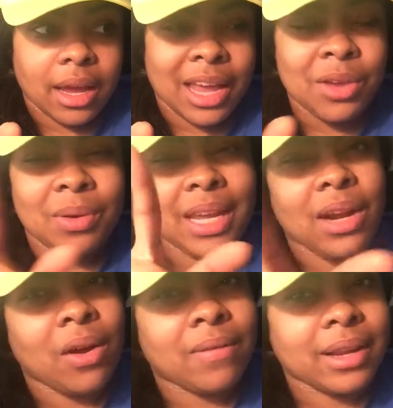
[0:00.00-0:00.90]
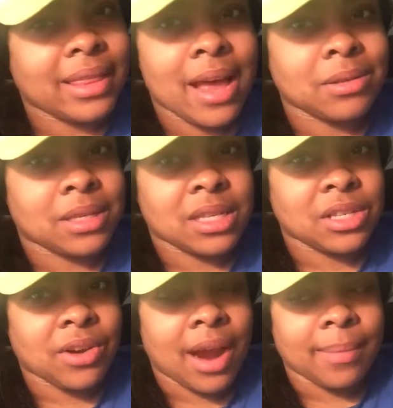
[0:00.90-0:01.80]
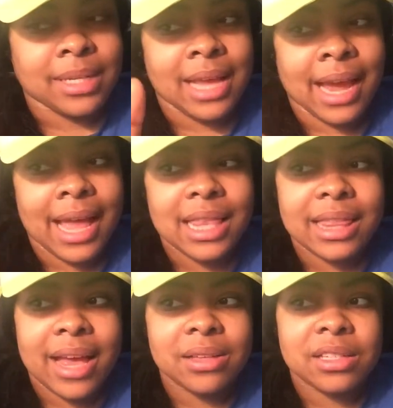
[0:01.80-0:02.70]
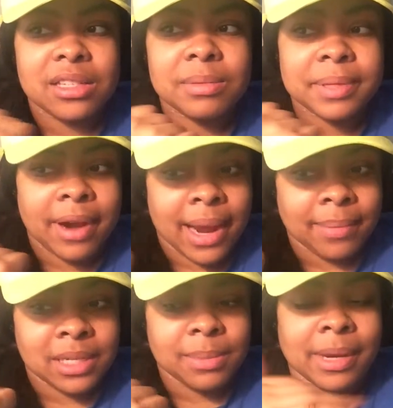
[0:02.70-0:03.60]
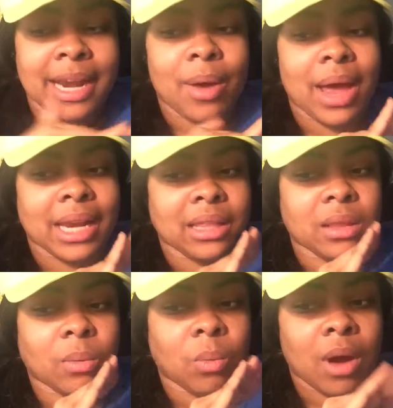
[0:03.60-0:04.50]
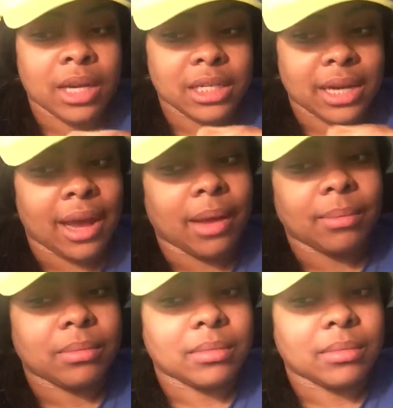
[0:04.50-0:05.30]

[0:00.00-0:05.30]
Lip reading: And you need over 1,000 subscribers. I got the 1,000 subscribers, but now I need the watch time.